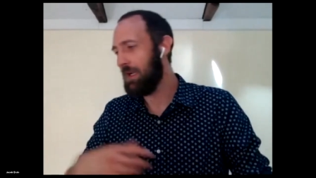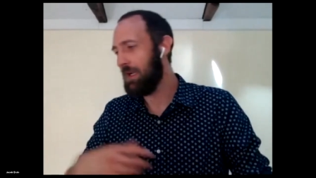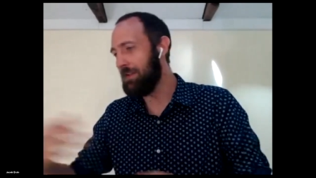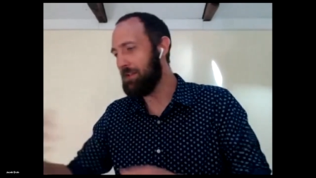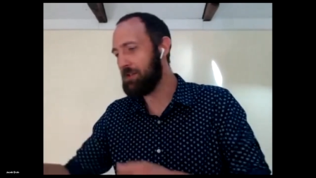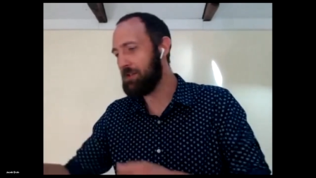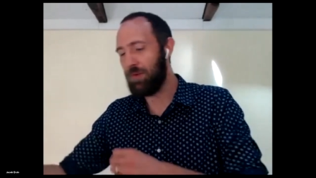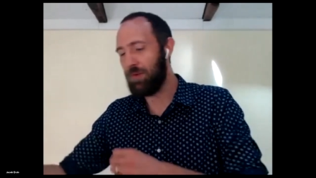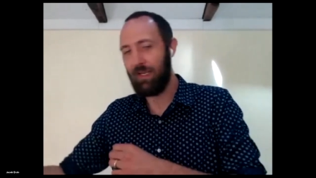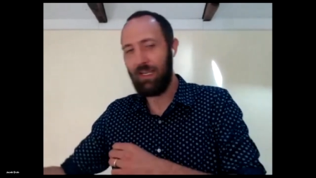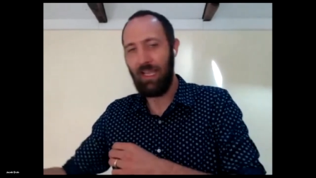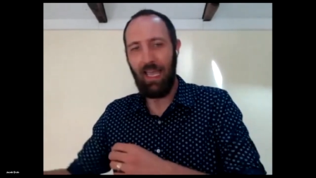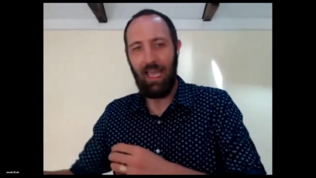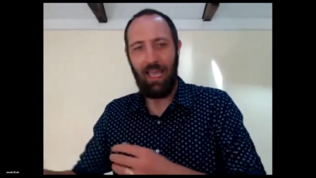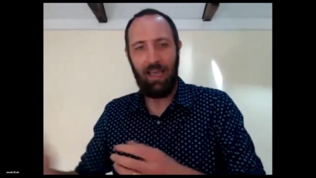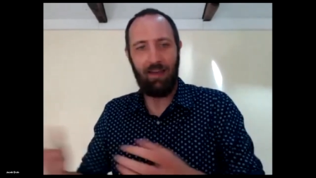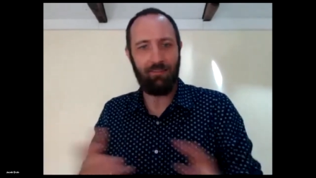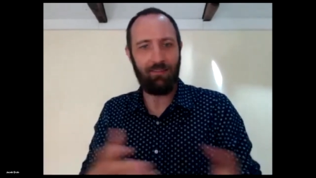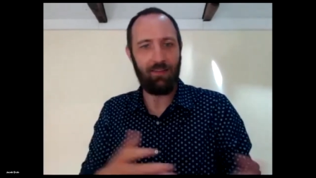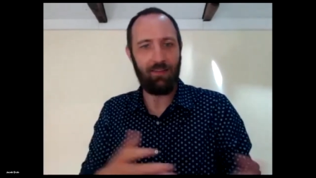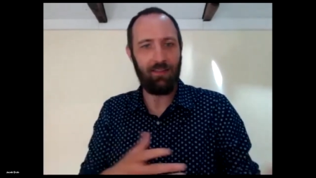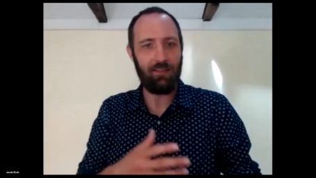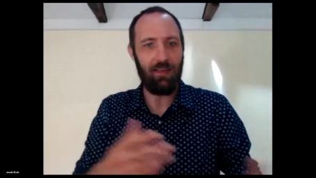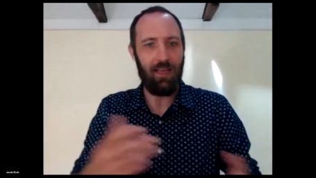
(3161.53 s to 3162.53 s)
And that's why
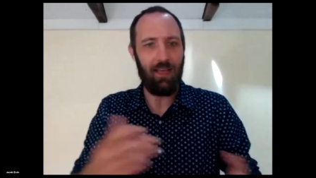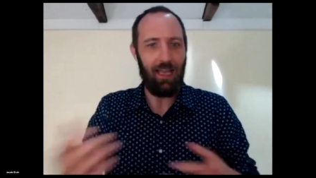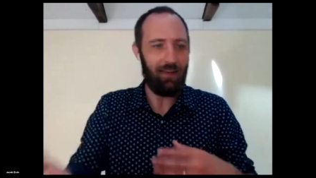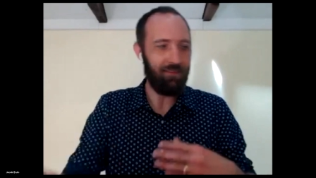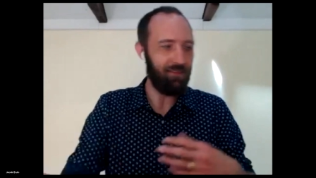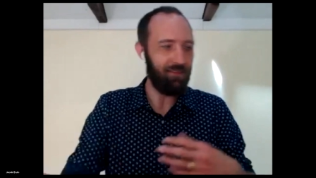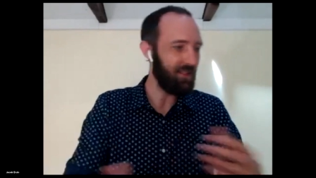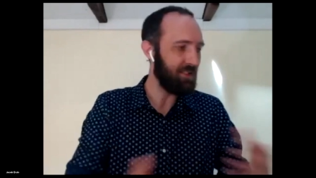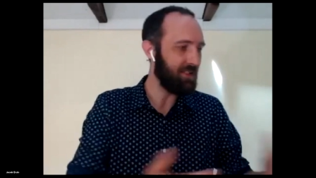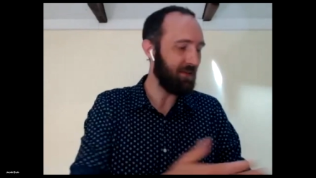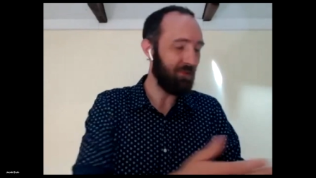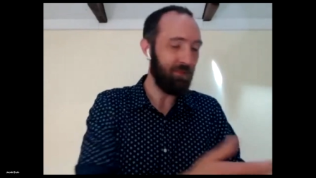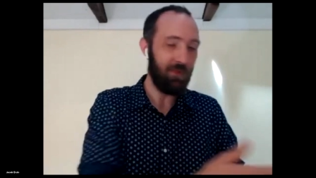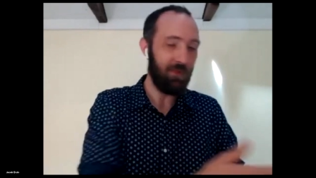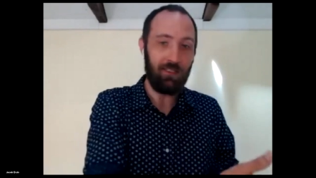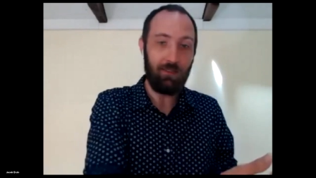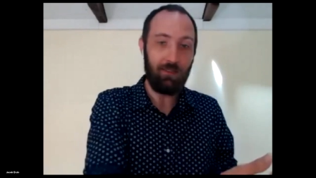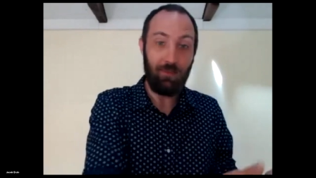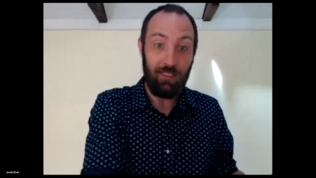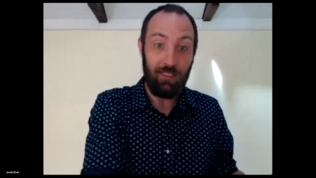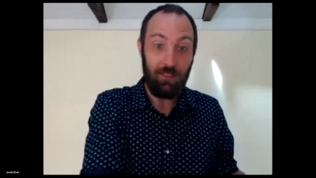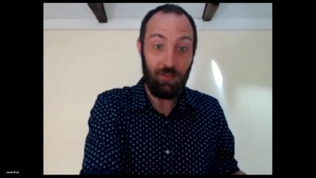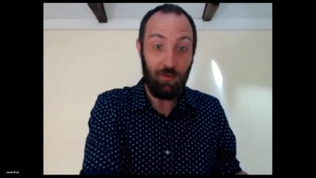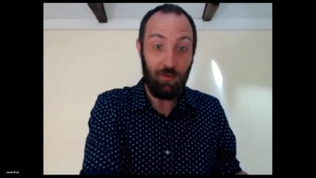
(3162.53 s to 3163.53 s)
having something to
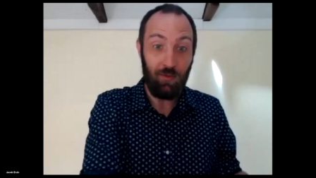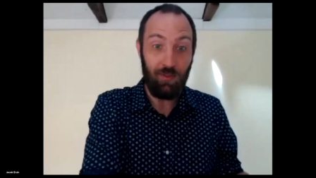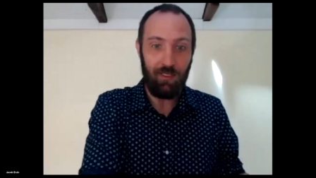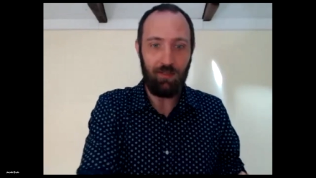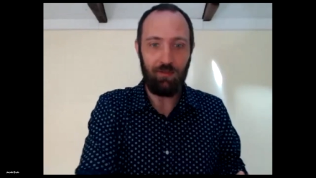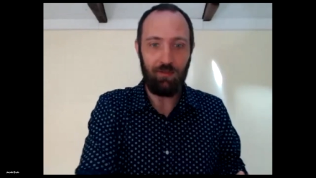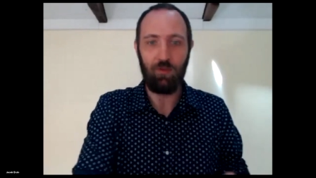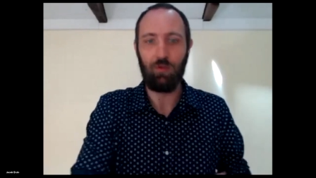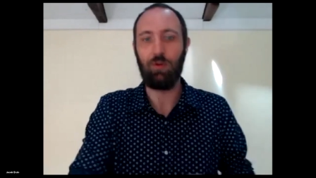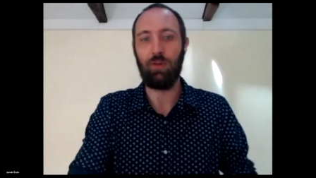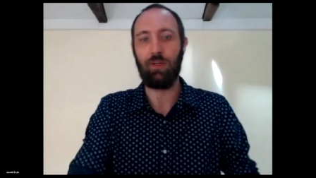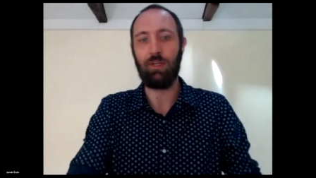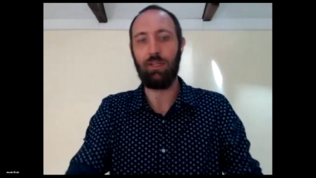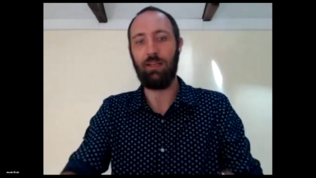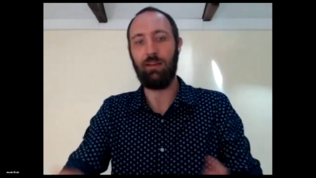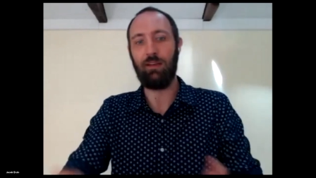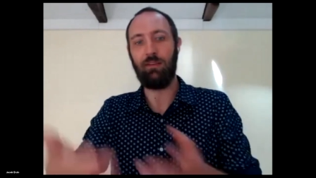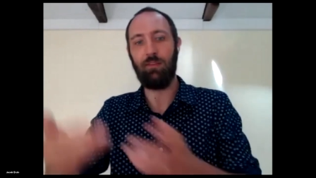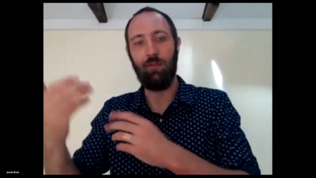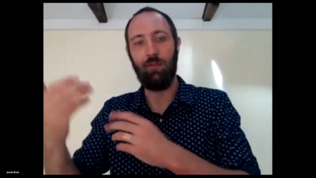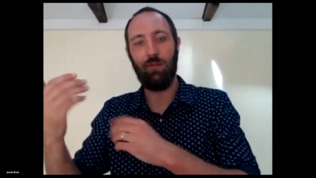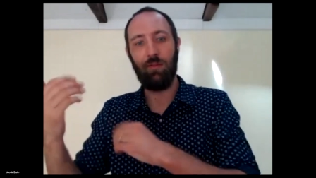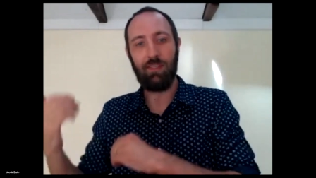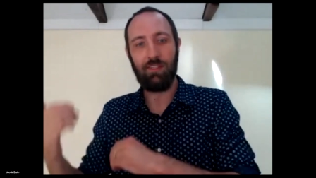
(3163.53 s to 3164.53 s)
be doing, or
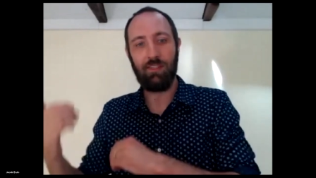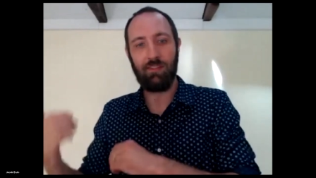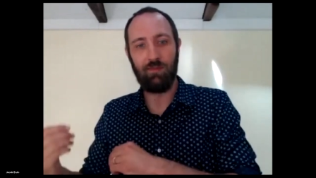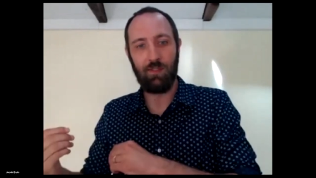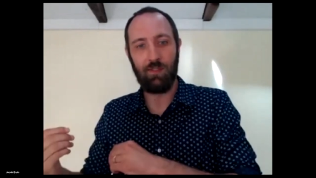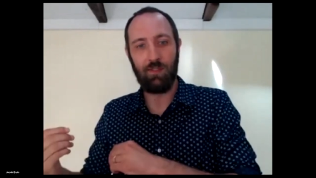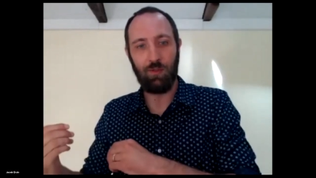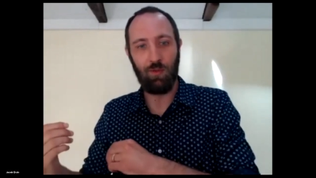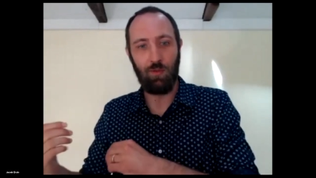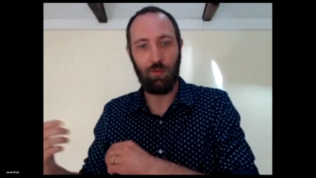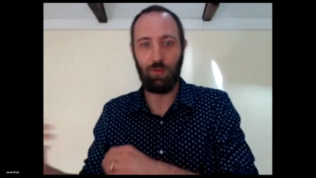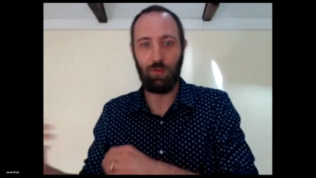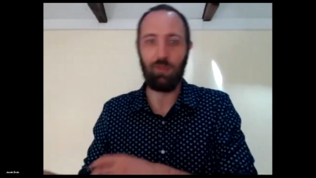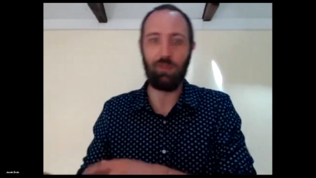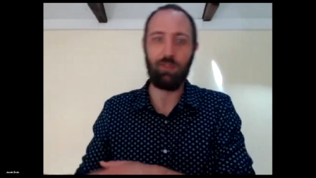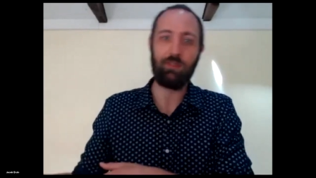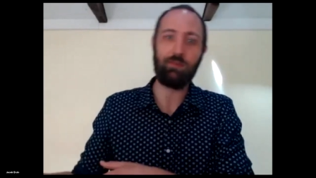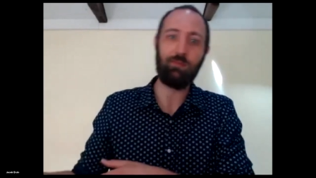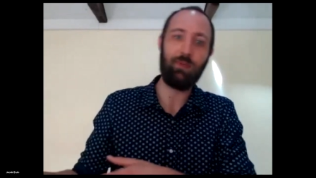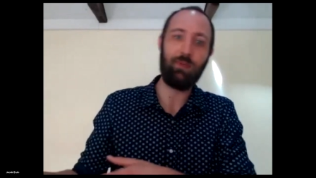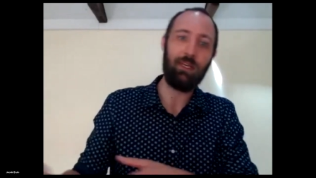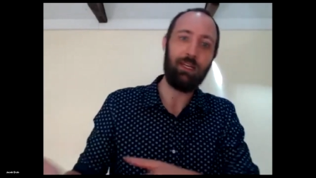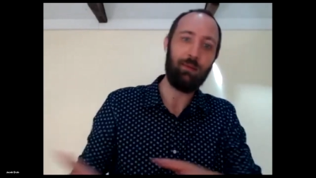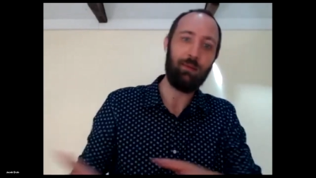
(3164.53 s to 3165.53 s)
again, through these virtual
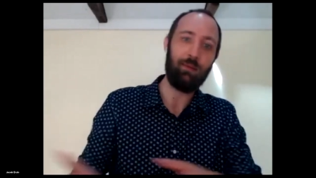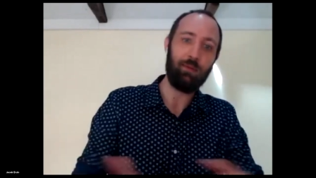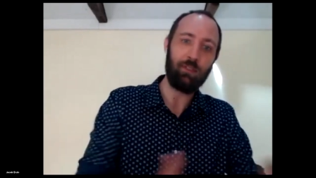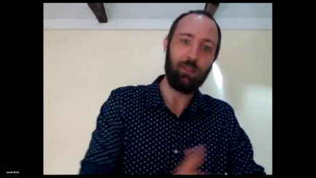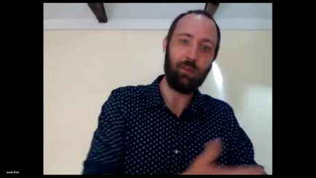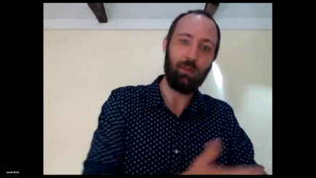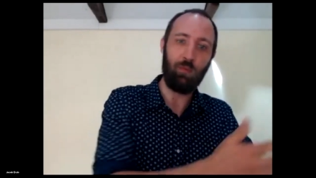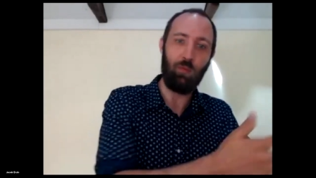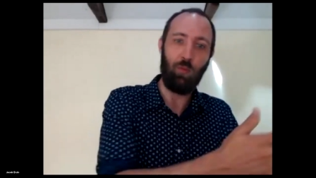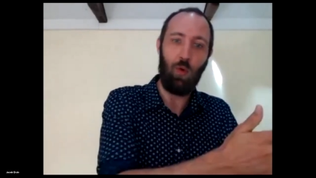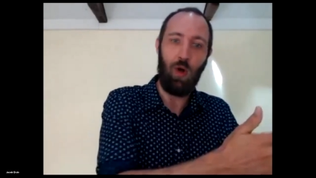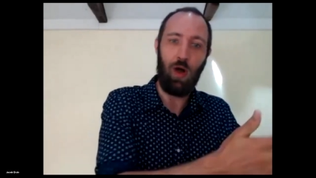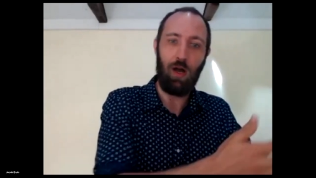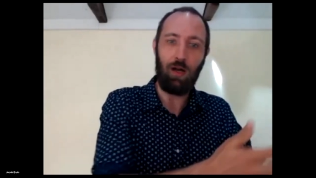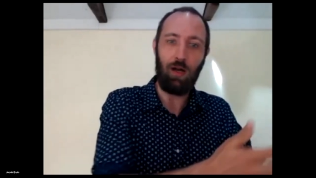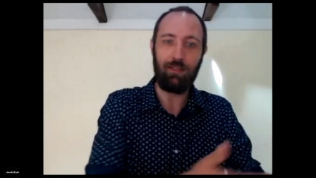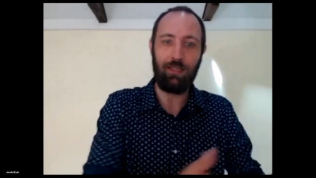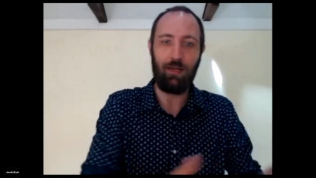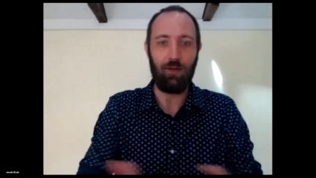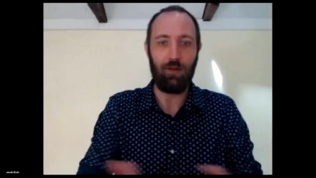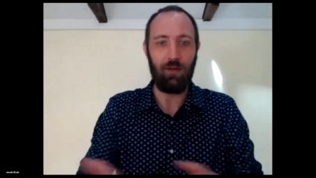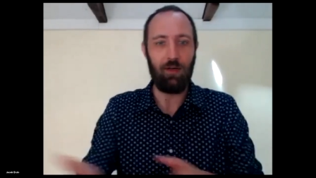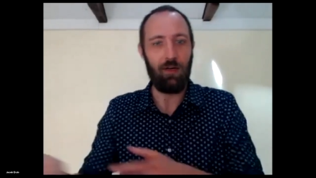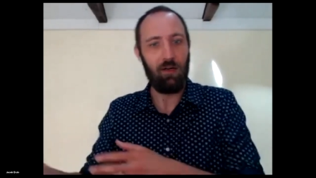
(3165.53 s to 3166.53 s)
worlds, being able to walk
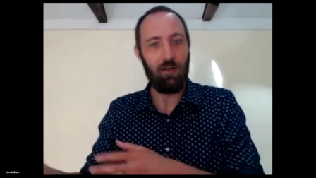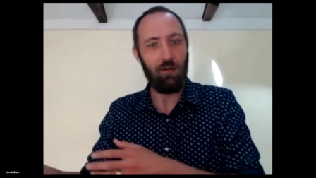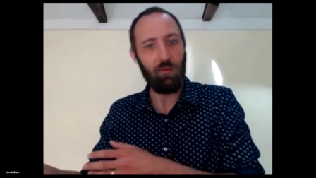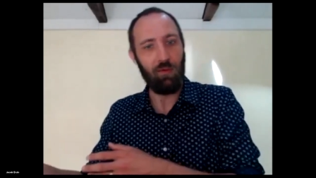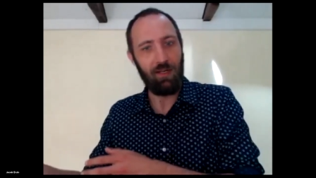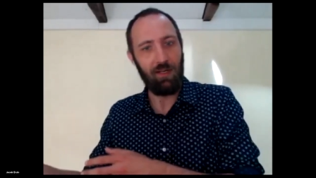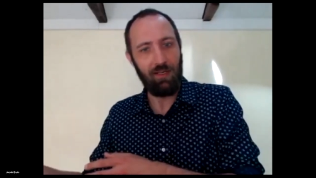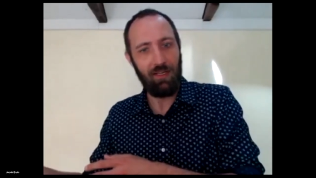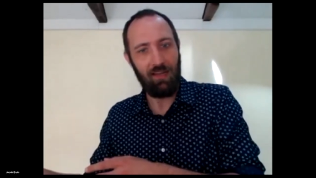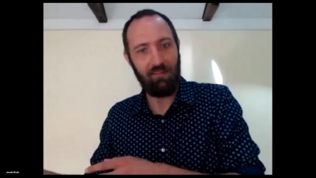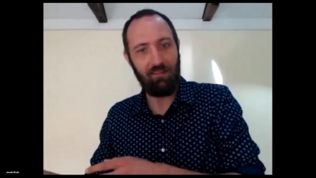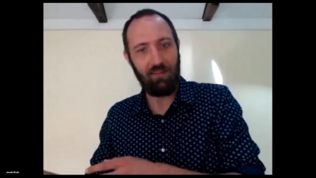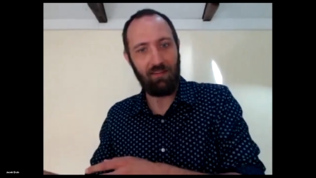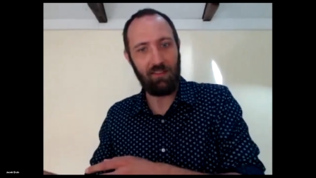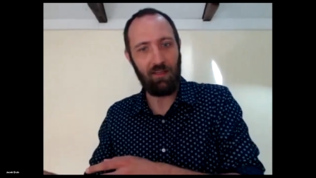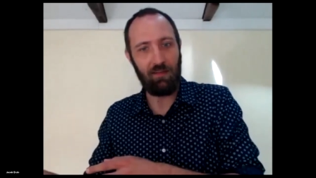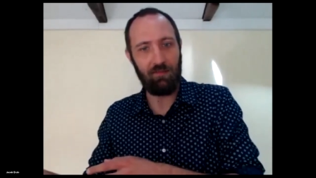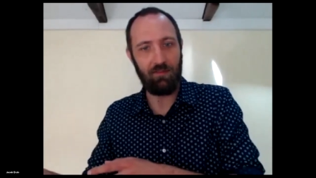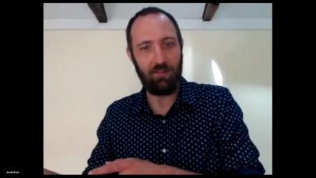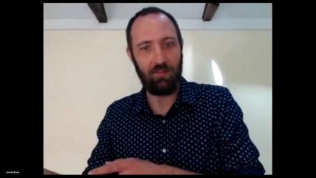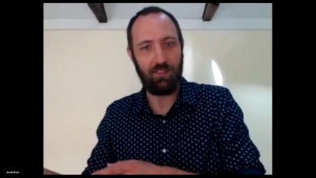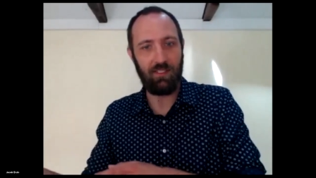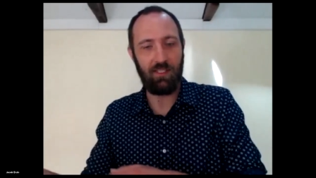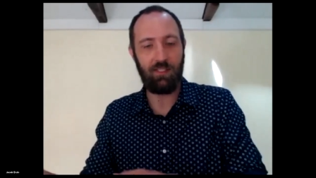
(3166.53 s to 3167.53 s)
down a hallway and have a
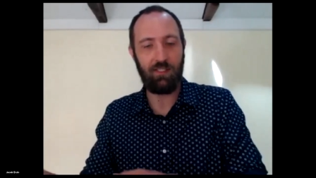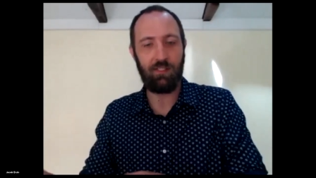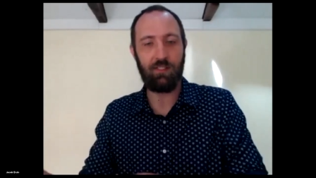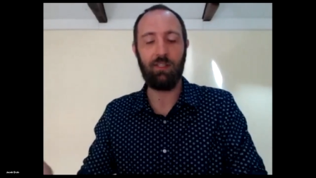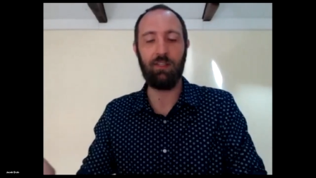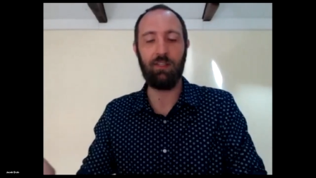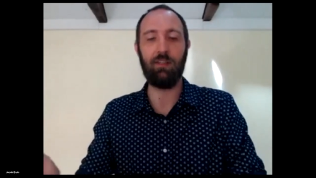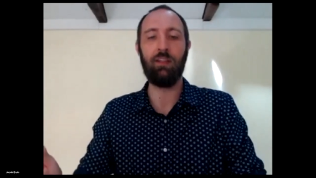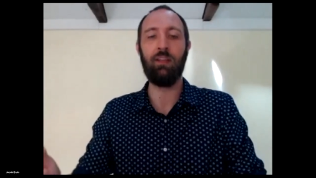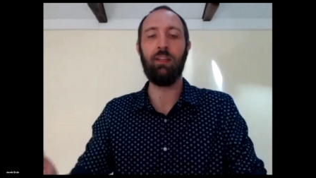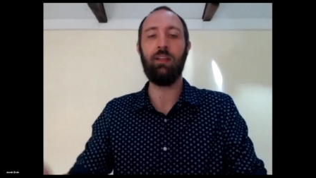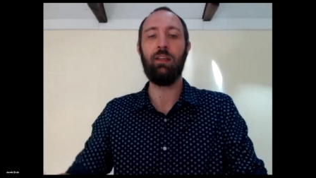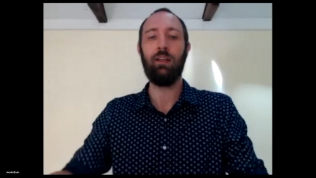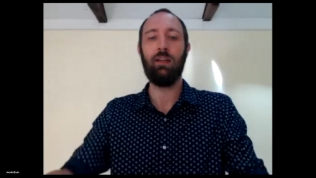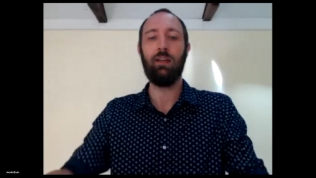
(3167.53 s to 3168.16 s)
conversation,